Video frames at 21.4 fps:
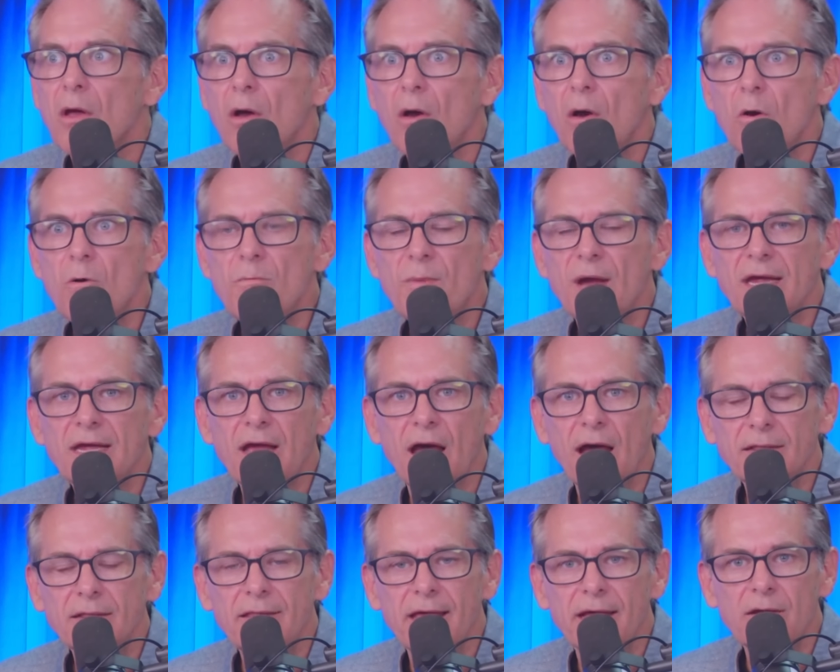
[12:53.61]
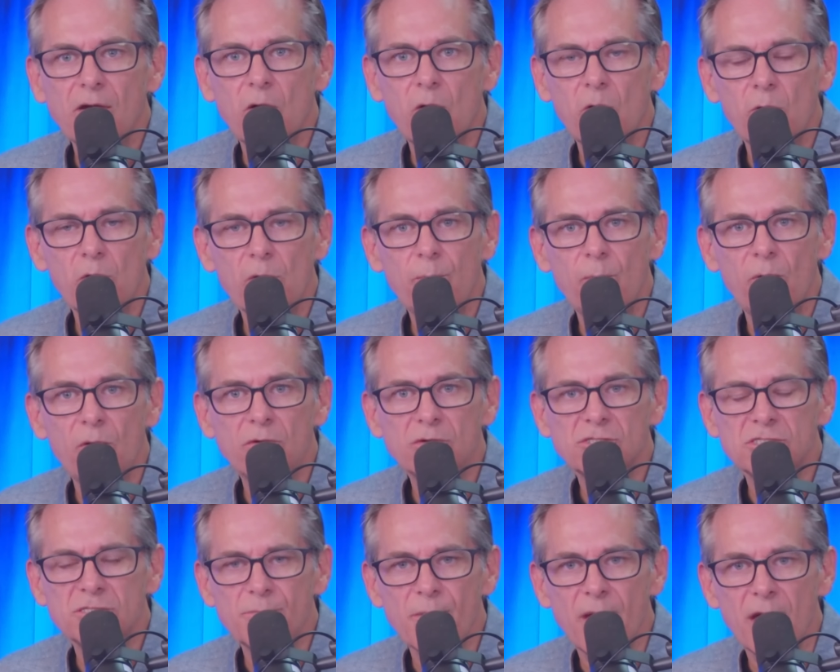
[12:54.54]
"Oh my God, that horrible
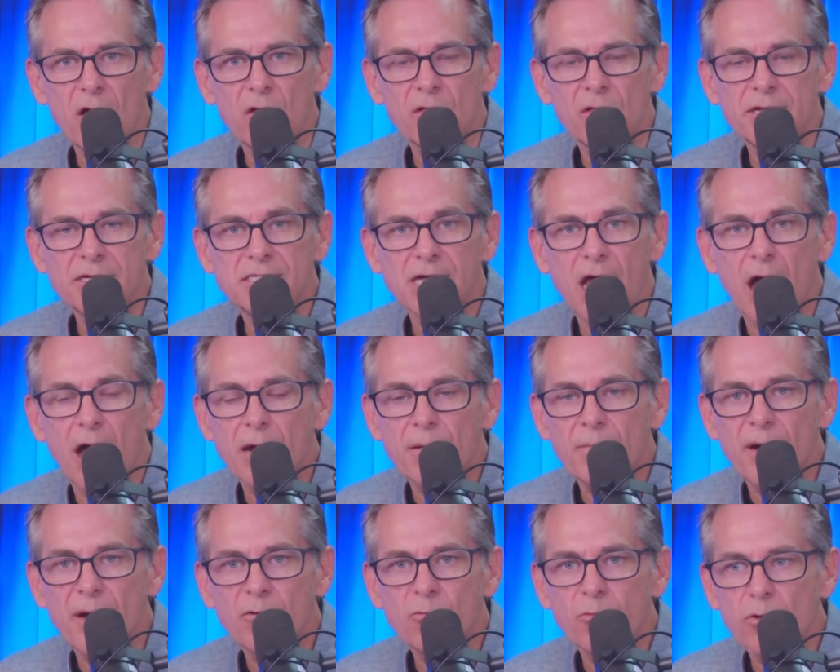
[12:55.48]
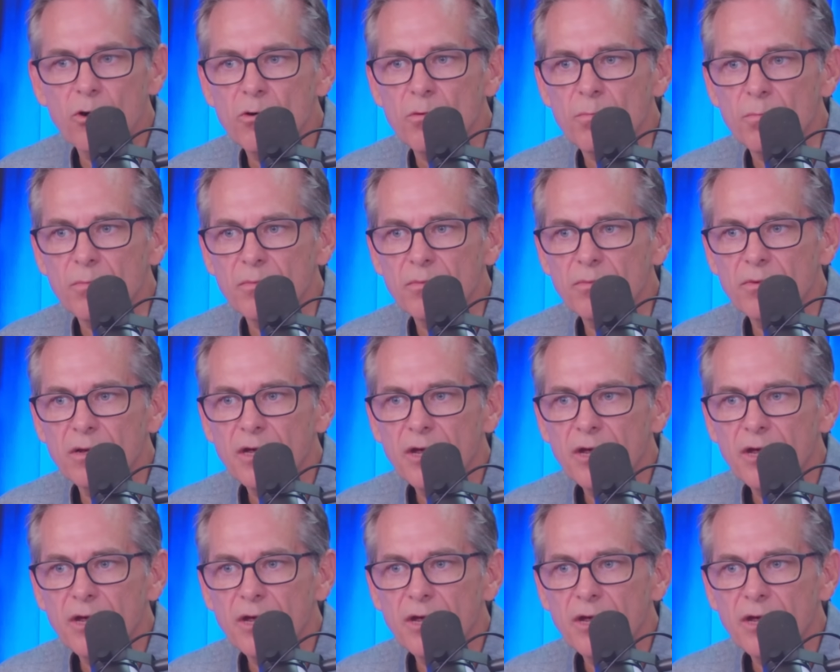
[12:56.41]
smell is out of my room."